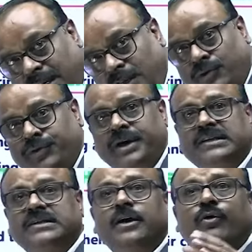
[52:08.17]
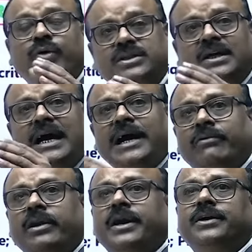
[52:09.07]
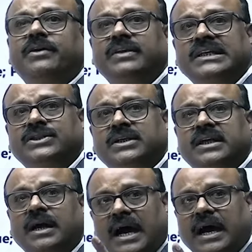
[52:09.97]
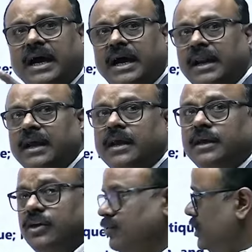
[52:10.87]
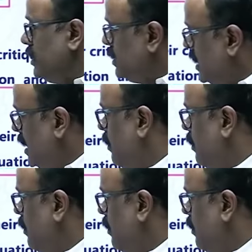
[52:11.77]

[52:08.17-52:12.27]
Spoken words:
units which are related with each other are unit 10